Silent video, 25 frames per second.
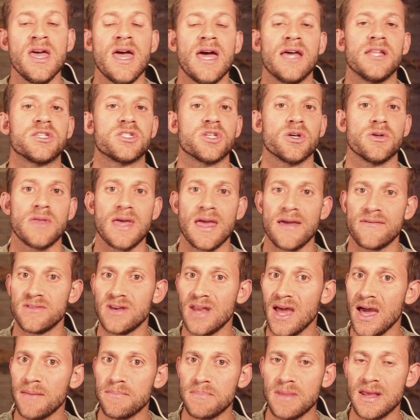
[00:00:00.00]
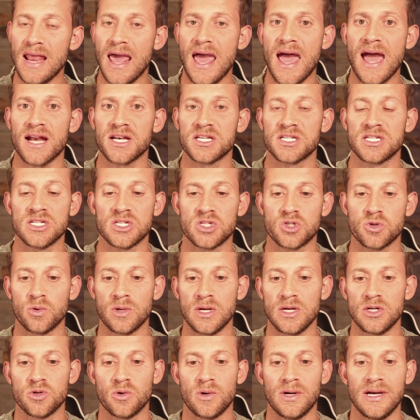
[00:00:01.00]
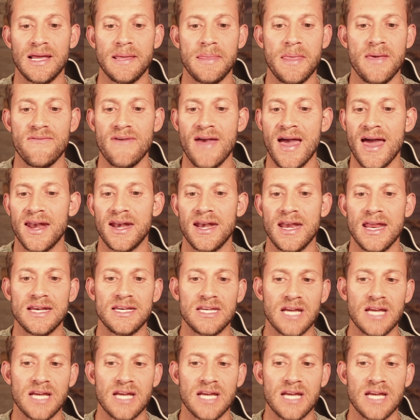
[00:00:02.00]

And so they have not been hacked since 2020, and they've added a